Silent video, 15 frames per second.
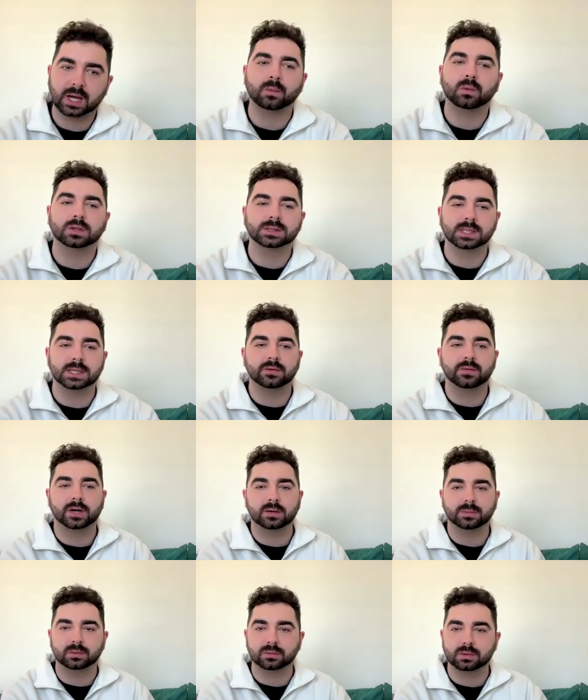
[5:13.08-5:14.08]
That was an
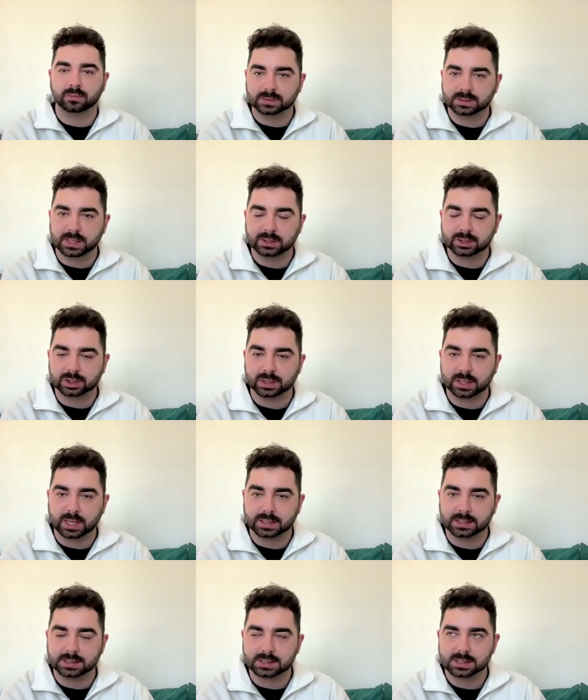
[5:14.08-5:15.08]
incredible conversation,
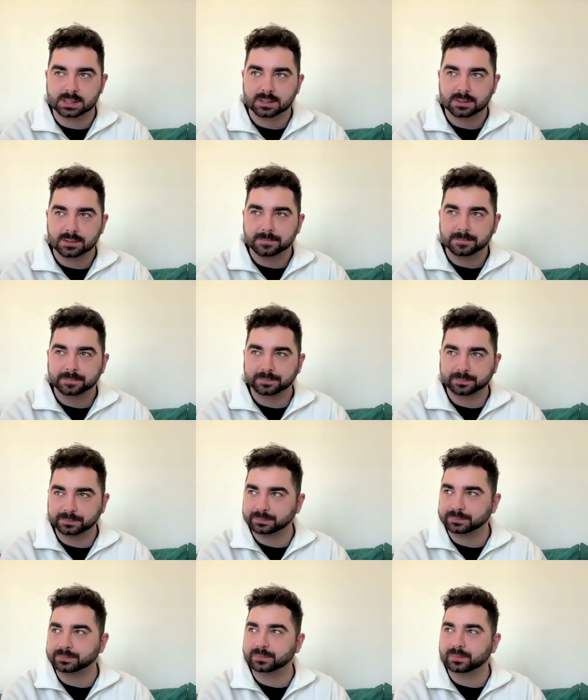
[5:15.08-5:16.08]
and
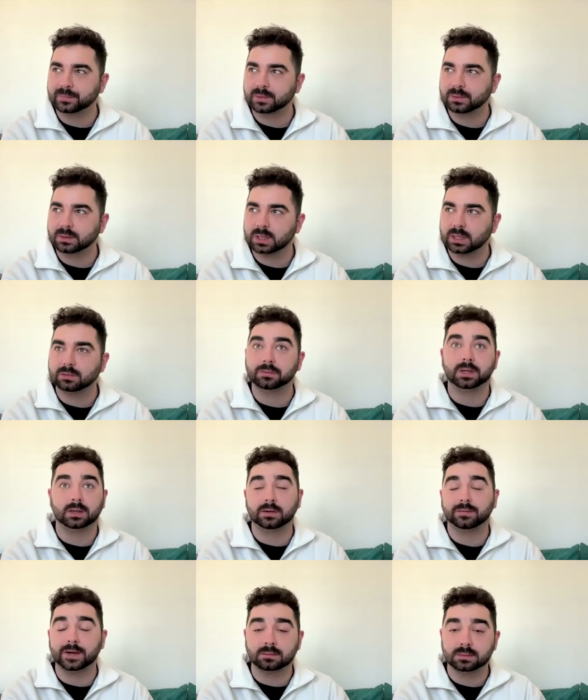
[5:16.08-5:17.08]

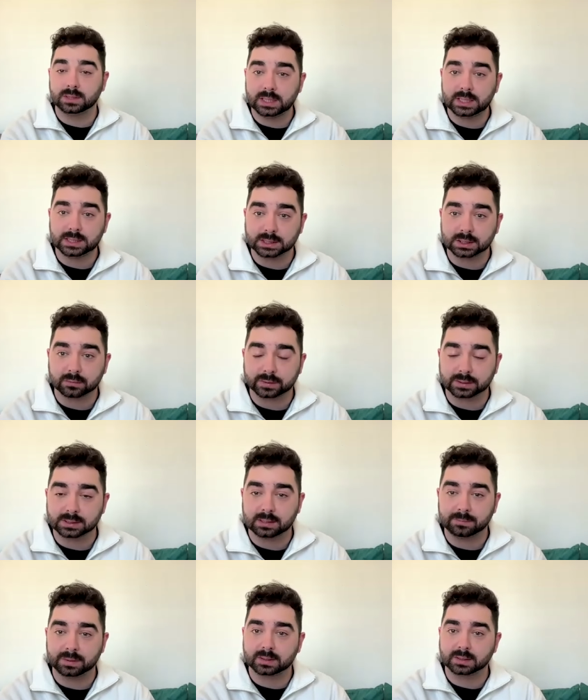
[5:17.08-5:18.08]
it felt needed,
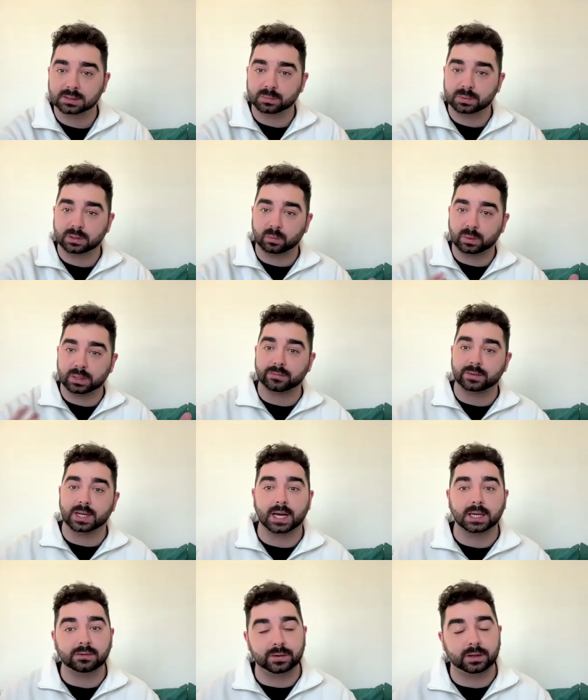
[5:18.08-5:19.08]
obviously, because we haven't
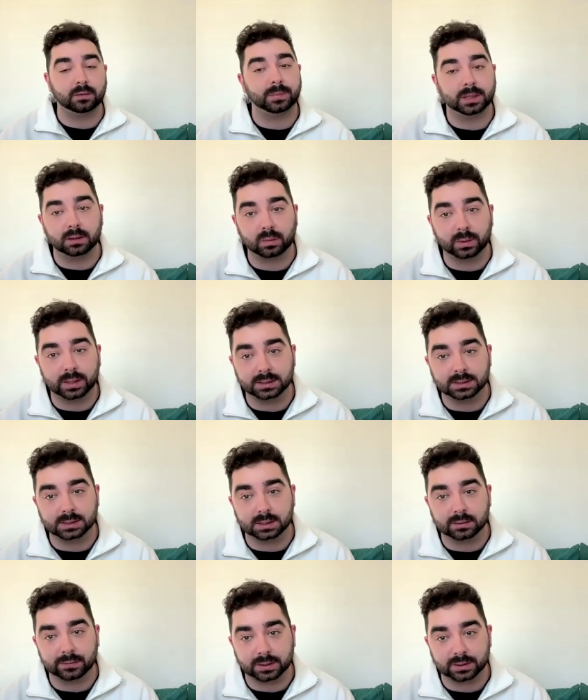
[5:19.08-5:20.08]
had Filipino queens
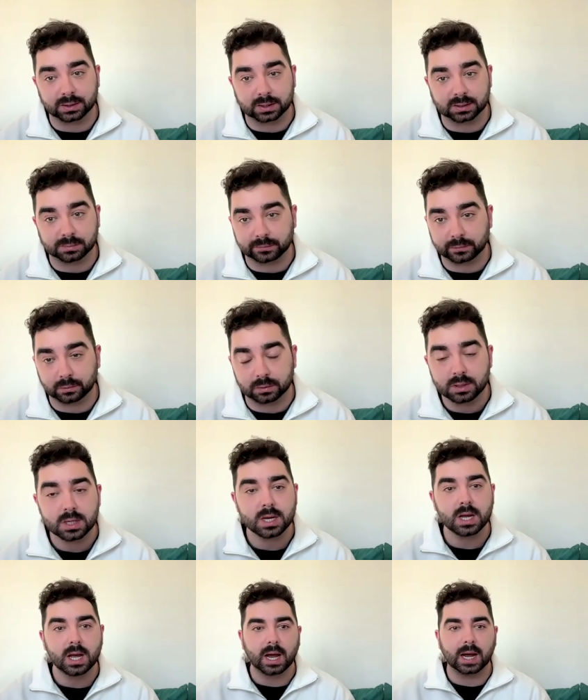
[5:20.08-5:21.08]
in the franchise before,
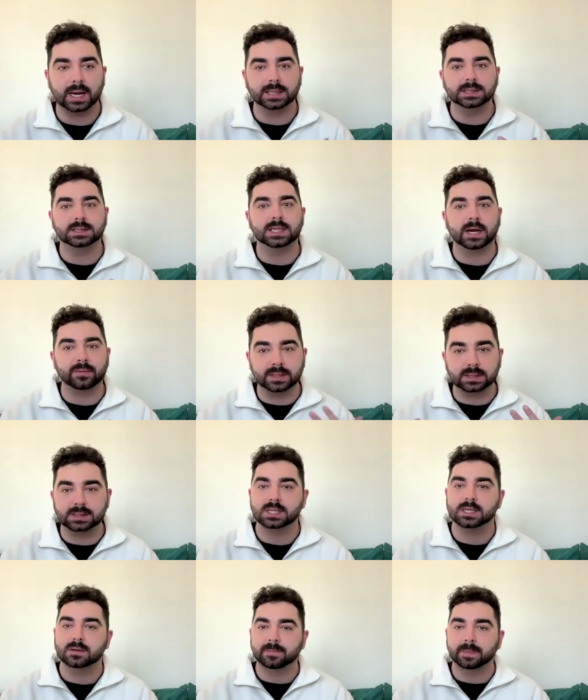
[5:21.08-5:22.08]
and there
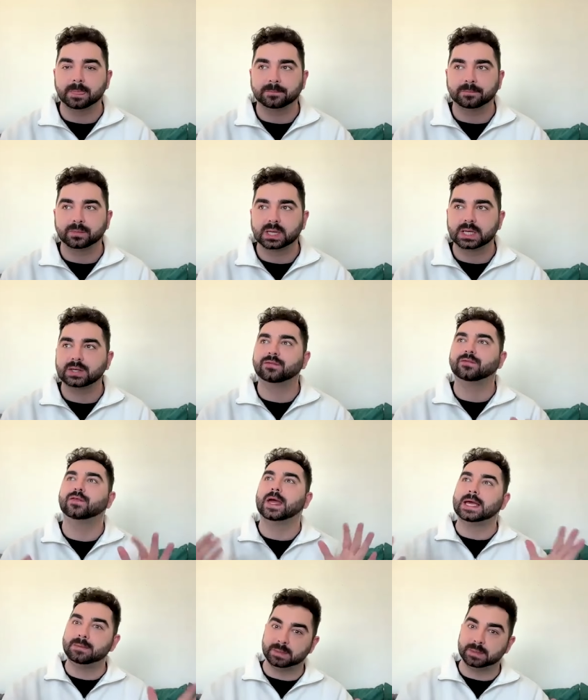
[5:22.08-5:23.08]
is
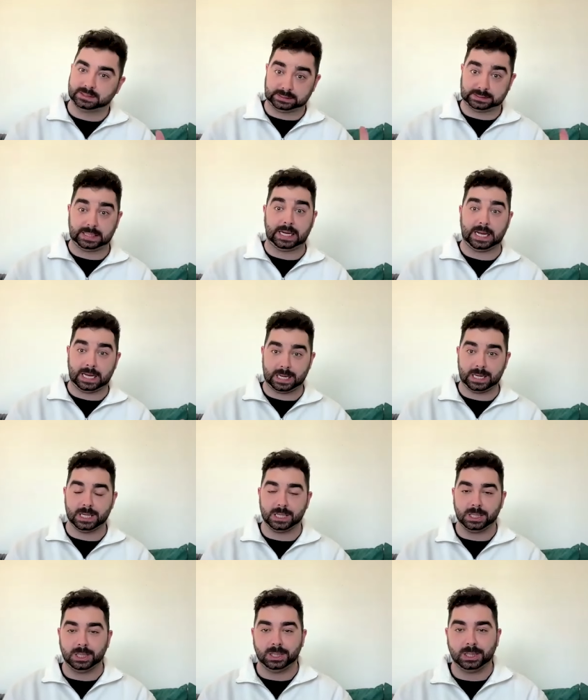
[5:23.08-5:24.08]
famously
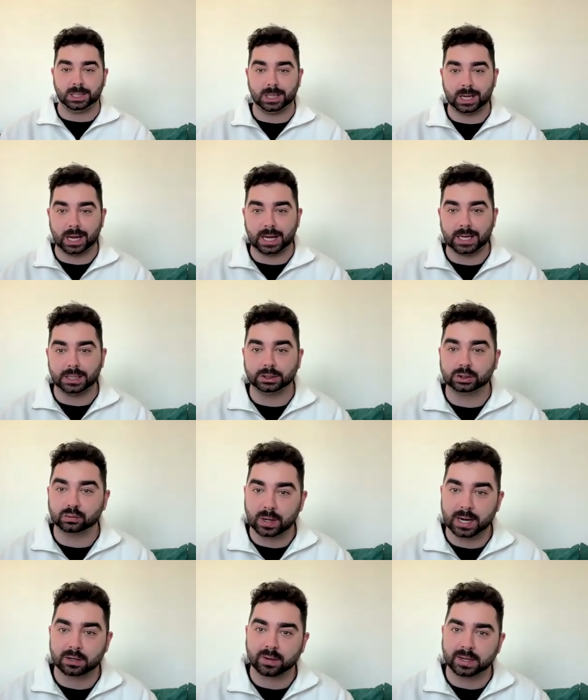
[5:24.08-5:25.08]
a
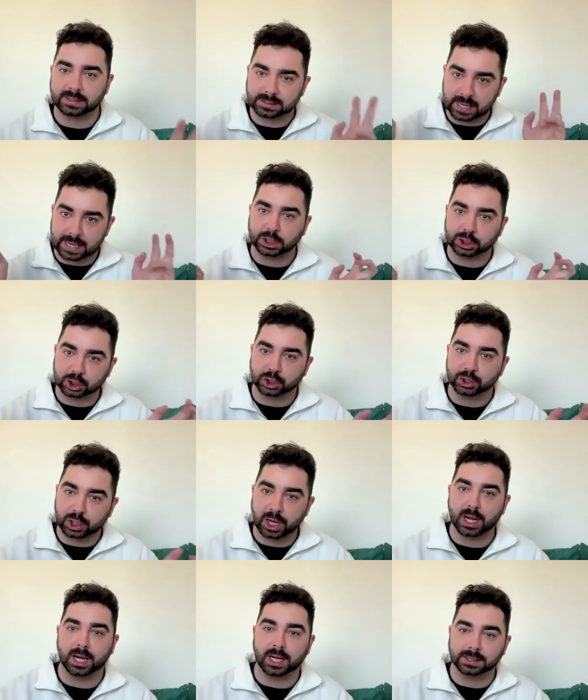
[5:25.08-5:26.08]
Drag Race Asian
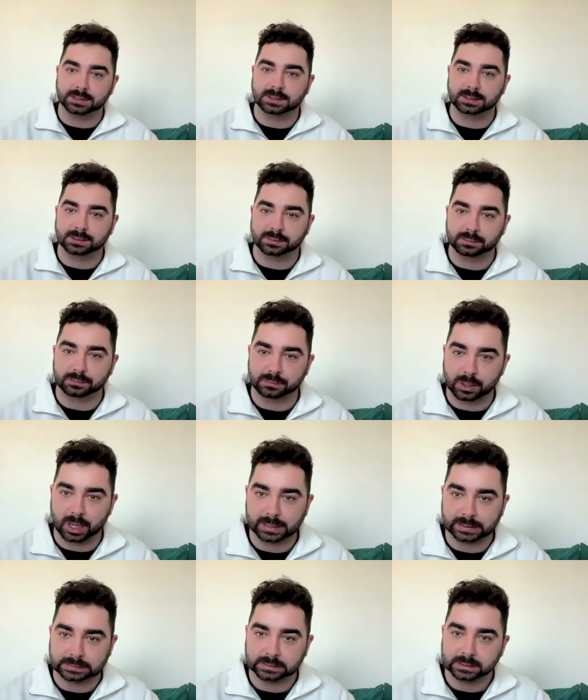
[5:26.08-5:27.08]
curse,
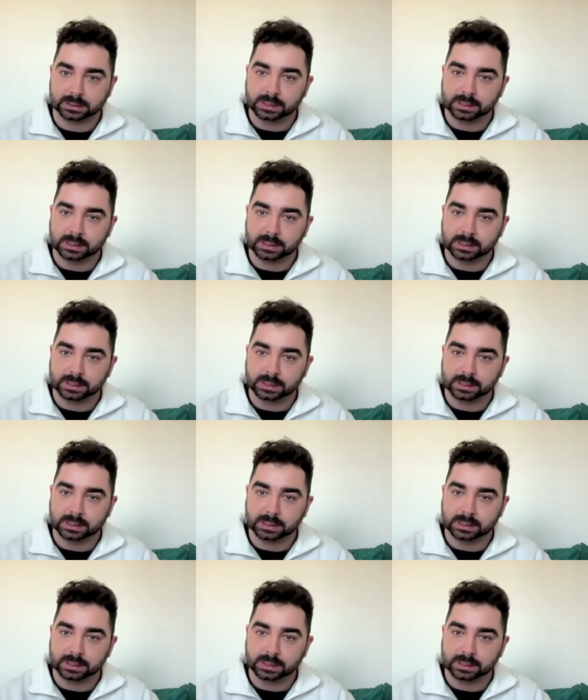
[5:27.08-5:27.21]
right?